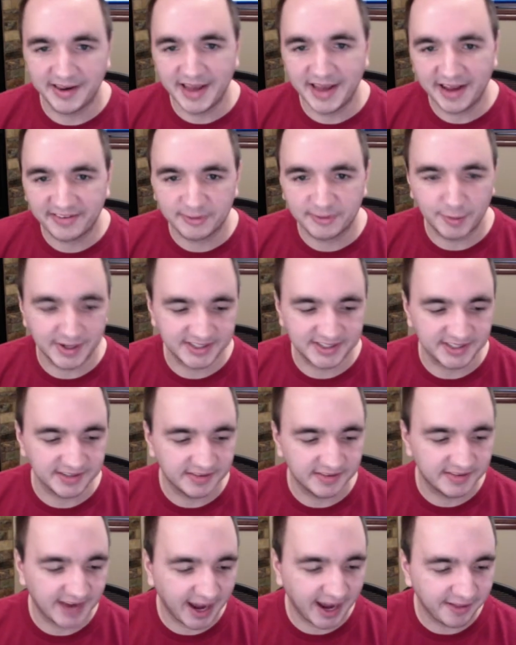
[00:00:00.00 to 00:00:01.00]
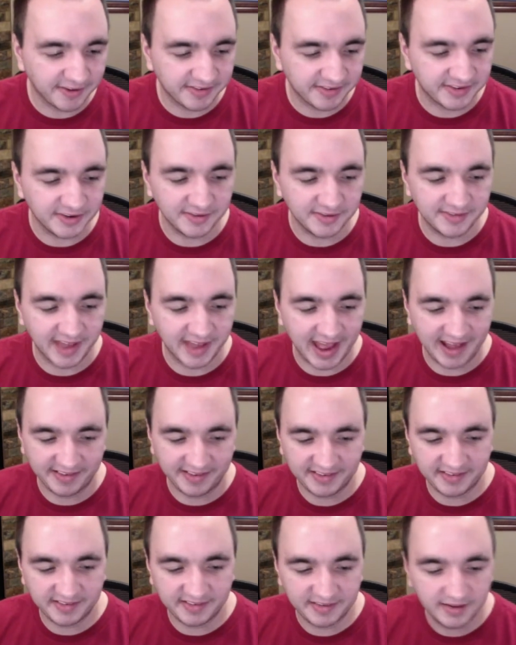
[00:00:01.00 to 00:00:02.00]
next question. Tyler Stoons
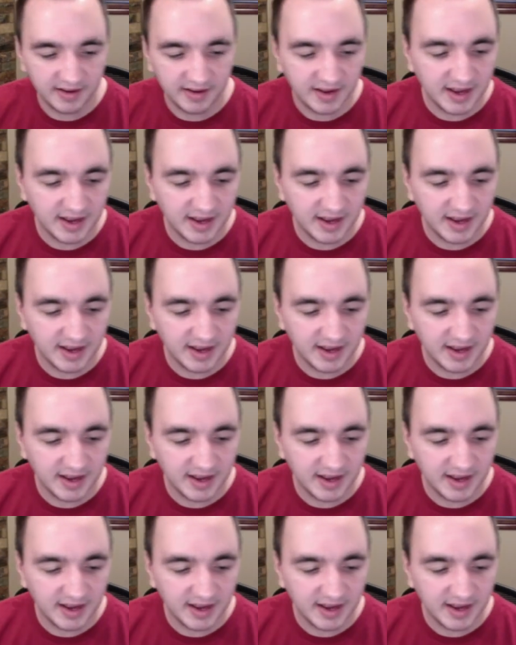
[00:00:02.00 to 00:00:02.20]
asks,